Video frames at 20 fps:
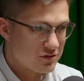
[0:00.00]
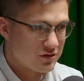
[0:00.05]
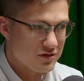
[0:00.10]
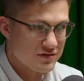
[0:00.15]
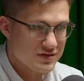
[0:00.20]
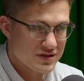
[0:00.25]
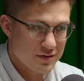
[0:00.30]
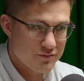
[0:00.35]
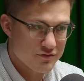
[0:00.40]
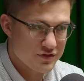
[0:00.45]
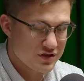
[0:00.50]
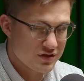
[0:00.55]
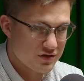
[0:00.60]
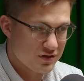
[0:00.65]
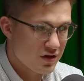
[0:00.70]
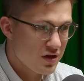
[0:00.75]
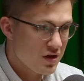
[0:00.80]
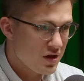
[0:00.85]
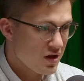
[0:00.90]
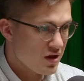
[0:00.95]

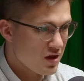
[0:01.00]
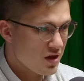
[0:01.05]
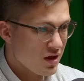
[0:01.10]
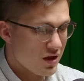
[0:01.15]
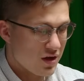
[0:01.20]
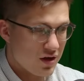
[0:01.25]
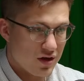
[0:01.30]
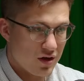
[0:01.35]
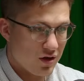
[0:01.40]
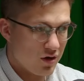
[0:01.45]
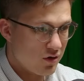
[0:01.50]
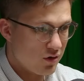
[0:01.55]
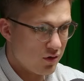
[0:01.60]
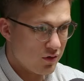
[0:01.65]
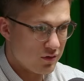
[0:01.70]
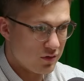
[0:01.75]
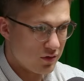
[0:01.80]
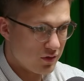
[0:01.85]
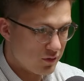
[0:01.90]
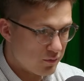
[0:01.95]
consumption,
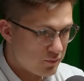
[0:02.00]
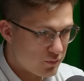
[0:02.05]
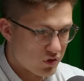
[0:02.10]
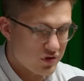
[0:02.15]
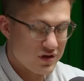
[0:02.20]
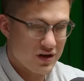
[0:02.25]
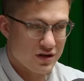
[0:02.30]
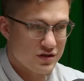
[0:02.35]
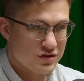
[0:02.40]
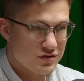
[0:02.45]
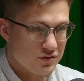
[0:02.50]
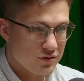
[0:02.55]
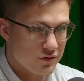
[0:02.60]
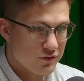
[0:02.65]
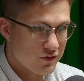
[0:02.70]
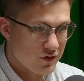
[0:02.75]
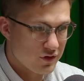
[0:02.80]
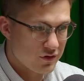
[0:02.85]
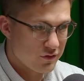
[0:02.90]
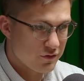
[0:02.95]
production
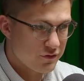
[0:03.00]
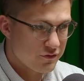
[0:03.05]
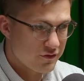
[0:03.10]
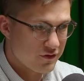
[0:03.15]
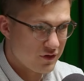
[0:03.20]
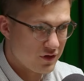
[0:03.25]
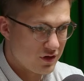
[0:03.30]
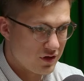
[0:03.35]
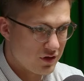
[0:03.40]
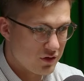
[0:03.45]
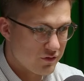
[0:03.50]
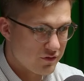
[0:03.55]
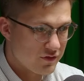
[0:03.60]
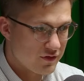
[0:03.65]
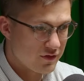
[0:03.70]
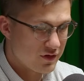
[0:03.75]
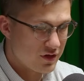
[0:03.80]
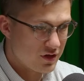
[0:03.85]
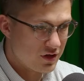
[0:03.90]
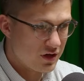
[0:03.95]
of a lot of
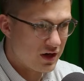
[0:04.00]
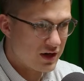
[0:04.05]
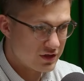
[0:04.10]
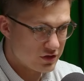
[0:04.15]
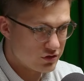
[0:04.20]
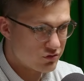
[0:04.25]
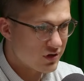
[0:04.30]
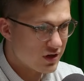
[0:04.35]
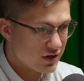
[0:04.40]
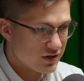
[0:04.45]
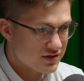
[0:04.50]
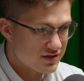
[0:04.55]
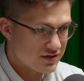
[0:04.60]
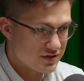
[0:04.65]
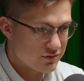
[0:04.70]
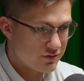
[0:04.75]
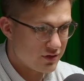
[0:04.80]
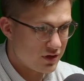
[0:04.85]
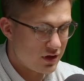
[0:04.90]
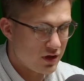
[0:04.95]
hard drugs
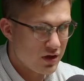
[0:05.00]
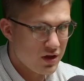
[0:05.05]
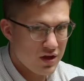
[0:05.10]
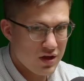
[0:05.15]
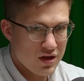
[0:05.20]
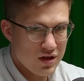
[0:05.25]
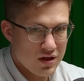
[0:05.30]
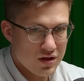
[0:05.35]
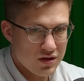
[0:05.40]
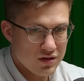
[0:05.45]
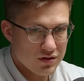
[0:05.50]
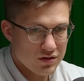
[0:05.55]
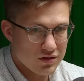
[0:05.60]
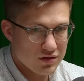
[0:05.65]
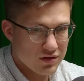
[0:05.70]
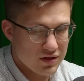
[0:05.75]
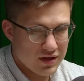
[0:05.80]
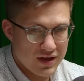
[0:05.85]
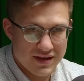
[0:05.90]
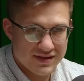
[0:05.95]
as well.
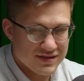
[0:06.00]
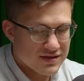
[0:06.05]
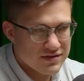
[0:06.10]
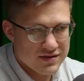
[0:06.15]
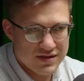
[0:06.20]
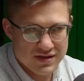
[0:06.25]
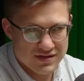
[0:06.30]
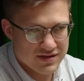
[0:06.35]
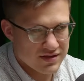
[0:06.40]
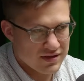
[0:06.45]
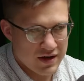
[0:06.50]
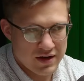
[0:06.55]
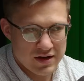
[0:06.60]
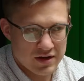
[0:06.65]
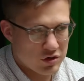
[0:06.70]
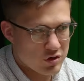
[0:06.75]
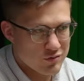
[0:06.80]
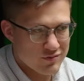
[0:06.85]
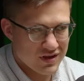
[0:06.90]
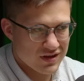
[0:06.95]
Isn't this
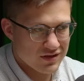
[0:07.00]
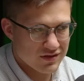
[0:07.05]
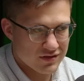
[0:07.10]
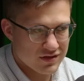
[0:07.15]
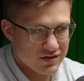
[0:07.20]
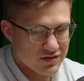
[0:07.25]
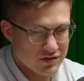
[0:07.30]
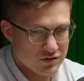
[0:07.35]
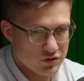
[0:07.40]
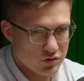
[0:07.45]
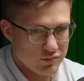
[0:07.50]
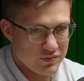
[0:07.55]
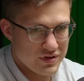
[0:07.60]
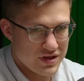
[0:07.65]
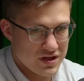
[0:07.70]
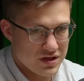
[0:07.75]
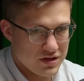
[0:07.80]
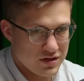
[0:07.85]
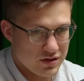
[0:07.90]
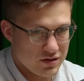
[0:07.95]
argument to
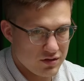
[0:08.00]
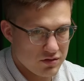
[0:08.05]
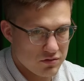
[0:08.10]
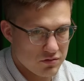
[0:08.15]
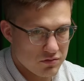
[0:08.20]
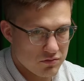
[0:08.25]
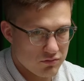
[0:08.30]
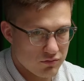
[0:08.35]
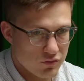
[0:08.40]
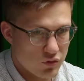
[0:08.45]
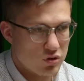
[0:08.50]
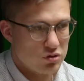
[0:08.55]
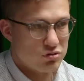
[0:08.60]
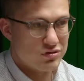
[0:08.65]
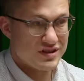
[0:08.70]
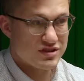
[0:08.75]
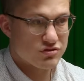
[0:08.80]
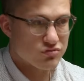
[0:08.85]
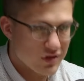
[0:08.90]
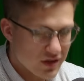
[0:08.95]
be more
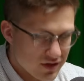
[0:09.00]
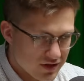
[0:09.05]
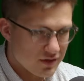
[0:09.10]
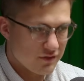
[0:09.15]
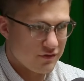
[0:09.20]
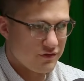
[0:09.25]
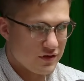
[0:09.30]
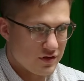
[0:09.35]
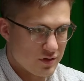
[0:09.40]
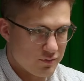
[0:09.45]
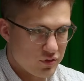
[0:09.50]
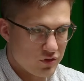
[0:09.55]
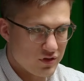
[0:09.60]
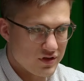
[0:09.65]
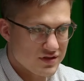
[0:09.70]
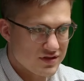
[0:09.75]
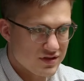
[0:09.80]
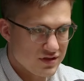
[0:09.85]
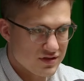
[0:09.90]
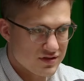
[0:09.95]
restrictive in the
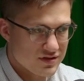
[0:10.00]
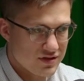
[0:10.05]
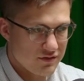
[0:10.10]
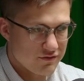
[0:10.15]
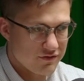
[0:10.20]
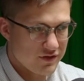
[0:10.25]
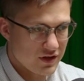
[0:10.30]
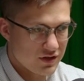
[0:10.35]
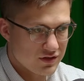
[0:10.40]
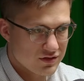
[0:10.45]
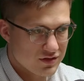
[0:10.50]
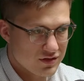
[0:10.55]
policies, in fact?